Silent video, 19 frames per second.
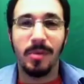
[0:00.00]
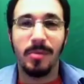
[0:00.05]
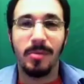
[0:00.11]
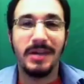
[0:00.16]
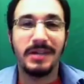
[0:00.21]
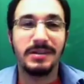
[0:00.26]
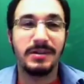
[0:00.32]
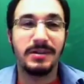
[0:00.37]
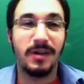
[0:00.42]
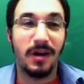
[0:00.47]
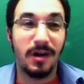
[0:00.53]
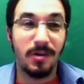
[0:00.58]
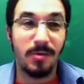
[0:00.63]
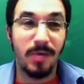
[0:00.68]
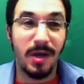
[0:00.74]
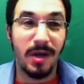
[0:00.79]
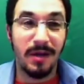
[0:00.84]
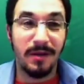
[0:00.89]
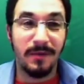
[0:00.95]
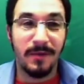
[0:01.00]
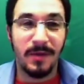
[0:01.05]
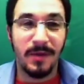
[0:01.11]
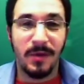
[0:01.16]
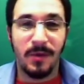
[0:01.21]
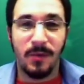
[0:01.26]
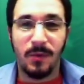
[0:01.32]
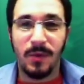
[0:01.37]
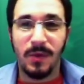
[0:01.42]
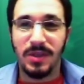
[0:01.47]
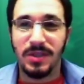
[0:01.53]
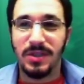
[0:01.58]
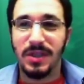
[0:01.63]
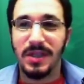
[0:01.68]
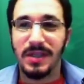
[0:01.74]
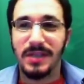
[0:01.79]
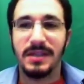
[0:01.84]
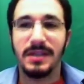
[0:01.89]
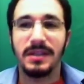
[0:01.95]
by dogma, which
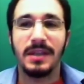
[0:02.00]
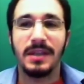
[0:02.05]
doesn't